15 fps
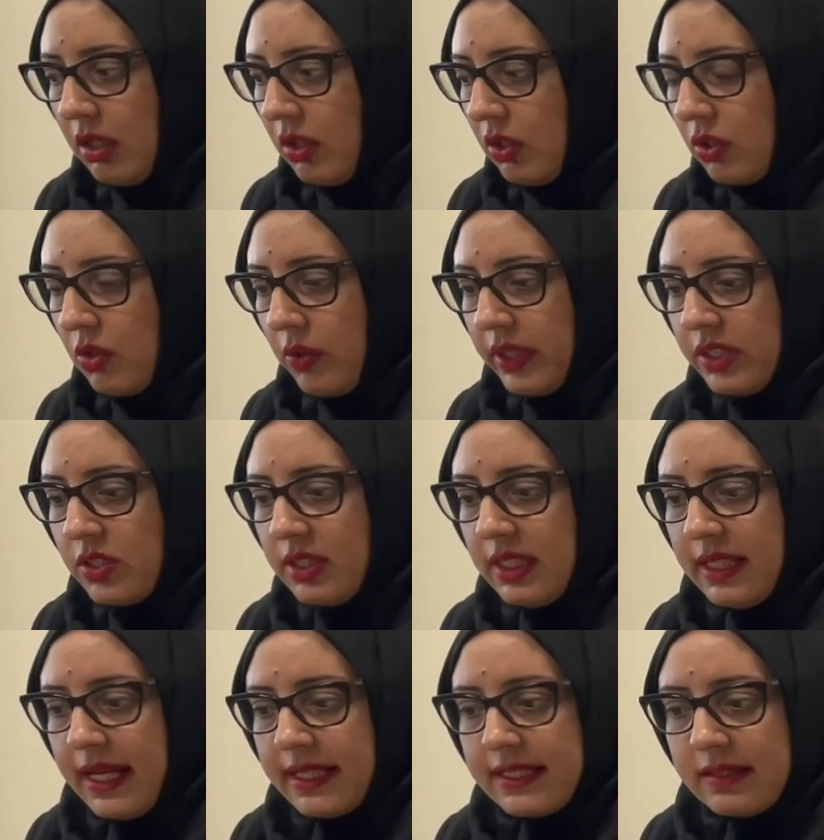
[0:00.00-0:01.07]
Going to the
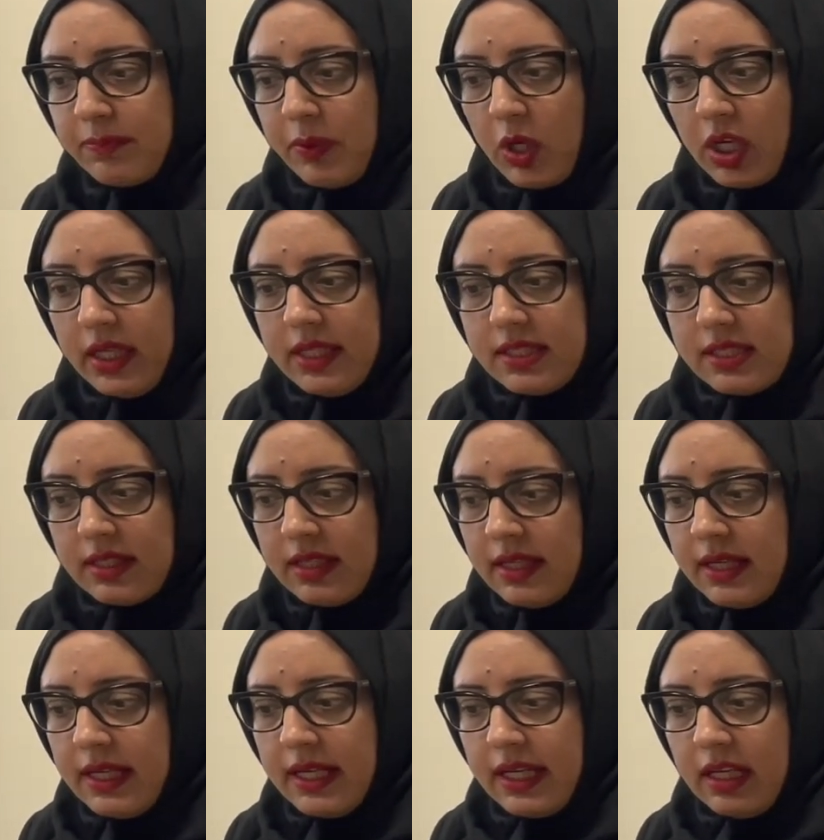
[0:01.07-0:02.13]
next part,
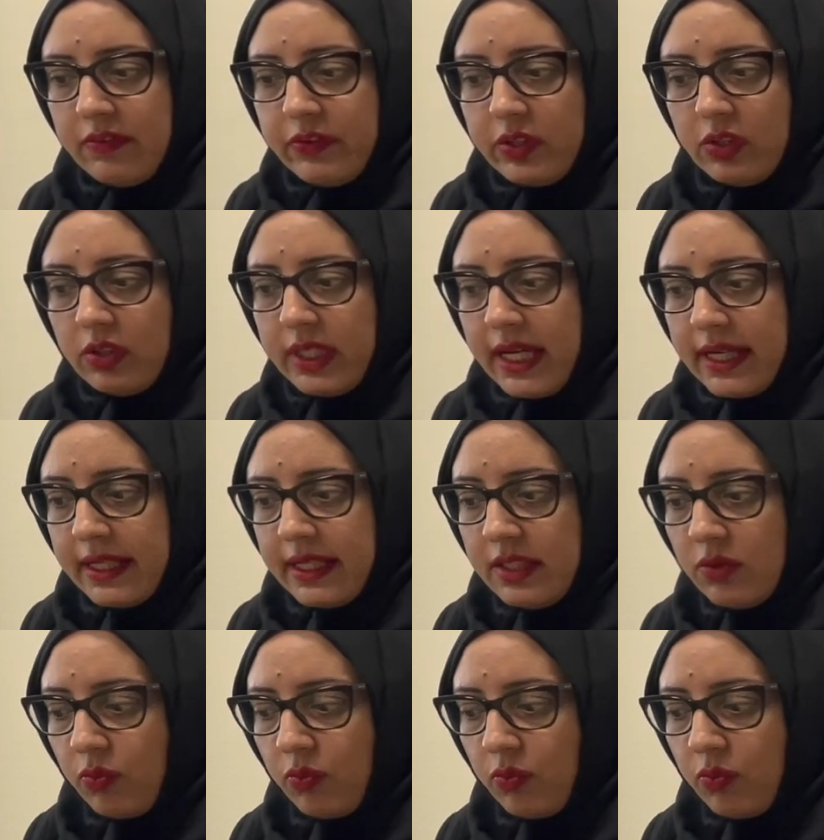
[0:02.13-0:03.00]
if you look at it,